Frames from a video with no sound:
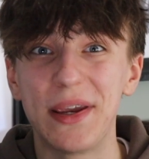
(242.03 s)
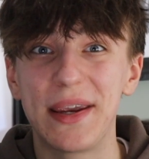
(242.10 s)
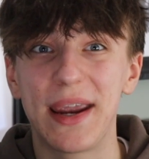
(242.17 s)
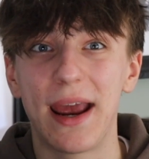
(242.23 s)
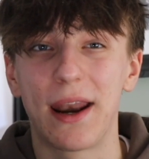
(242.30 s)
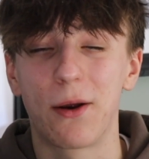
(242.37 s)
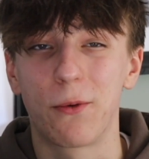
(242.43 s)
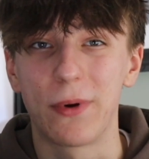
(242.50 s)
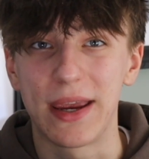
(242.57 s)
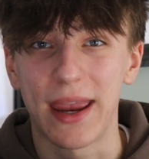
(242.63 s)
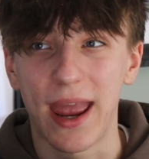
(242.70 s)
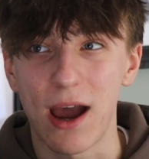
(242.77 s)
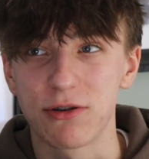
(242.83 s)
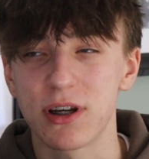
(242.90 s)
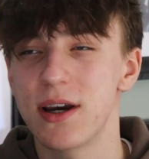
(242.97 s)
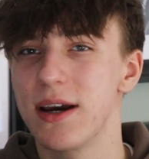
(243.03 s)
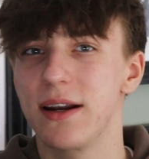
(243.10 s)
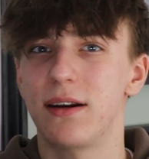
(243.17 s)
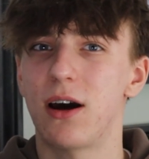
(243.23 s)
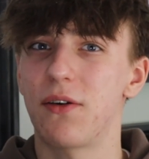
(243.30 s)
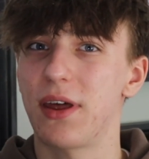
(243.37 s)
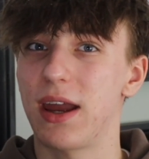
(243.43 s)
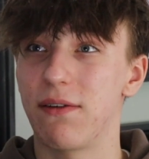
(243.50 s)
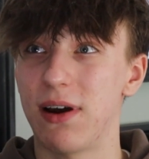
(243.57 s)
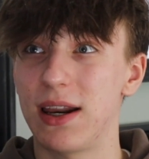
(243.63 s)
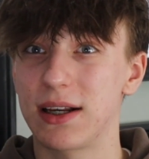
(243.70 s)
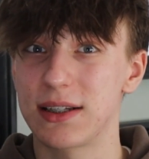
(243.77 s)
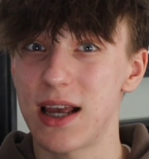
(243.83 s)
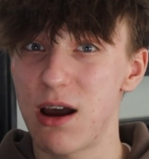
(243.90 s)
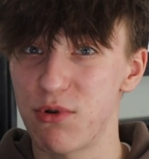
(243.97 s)
in and week out. Now they have
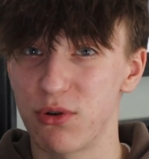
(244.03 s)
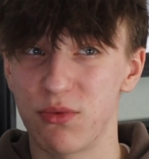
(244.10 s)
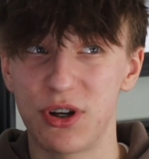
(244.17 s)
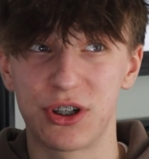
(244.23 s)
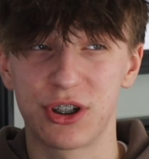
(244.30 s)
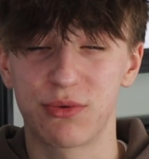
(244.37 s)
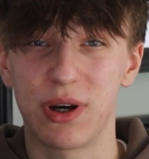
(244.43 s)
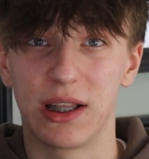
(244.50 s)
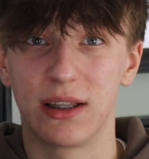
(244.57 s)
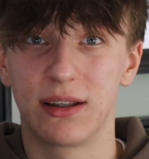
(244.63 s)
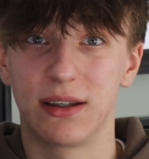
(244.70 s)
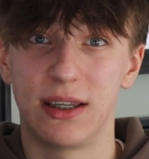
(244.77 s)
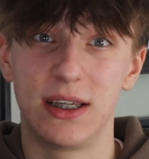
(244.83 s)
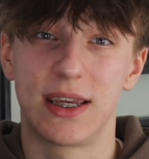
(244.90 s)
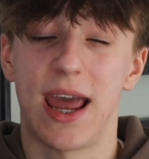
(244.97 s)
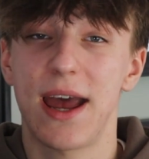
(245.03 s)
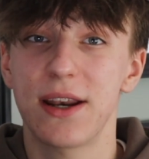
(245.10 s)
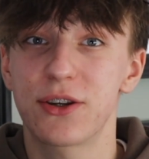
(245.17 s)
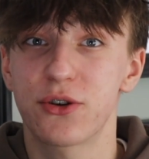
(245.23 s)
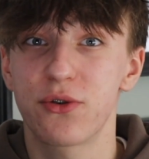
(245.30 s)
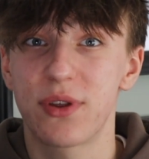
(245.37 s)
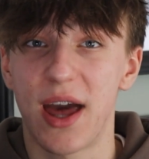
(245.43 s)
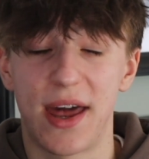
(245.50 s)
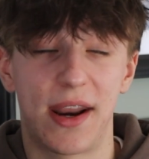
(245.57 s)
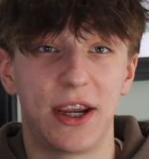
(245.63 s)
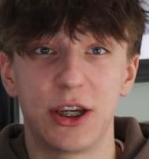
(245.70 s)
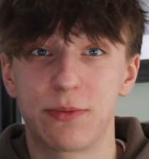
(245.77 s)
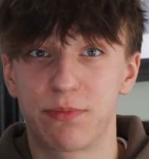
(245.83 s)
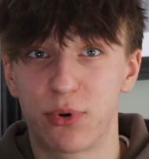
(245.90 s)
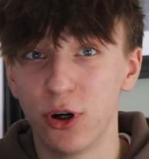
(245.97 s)
Alex Albon, which, well, he can do that, and
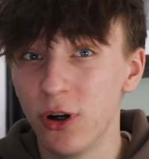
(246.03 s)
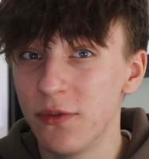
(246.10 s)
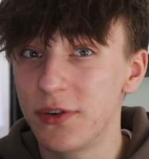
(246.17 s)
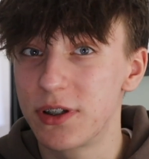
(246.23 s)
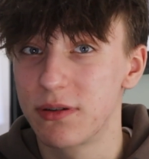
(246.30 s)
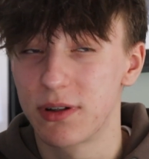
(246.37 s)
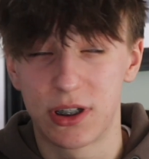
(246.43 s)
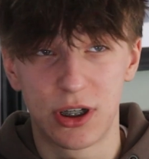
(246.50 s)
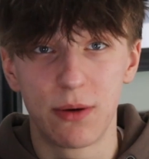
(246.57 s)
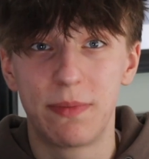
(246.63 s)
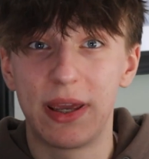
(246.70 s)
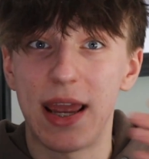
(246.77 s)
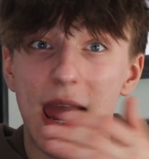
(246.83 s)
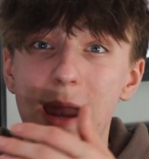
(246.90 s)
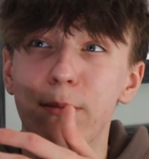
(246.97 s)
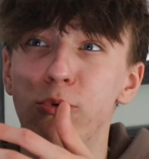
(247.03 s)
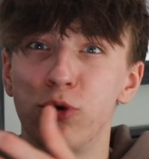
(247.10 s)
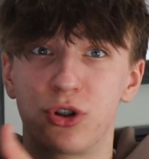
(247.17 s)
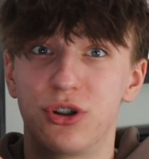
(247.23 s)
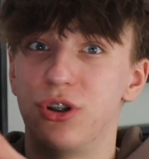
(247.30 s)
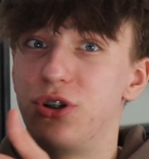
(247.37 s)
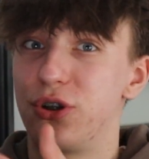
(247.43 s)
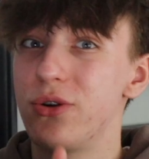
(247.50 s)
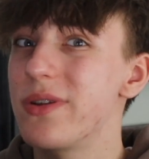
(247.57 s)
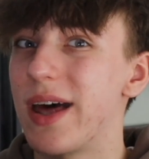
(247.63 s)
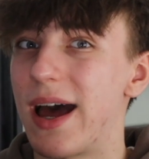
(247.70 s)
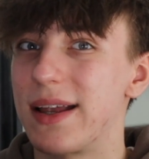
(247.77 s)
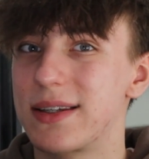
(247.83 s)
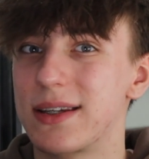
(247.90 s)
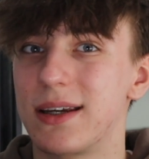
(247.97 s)
he's proved to be able to do
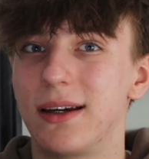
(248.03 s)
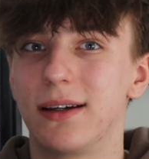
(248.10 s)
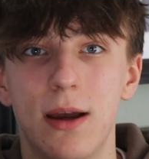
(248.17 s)
that.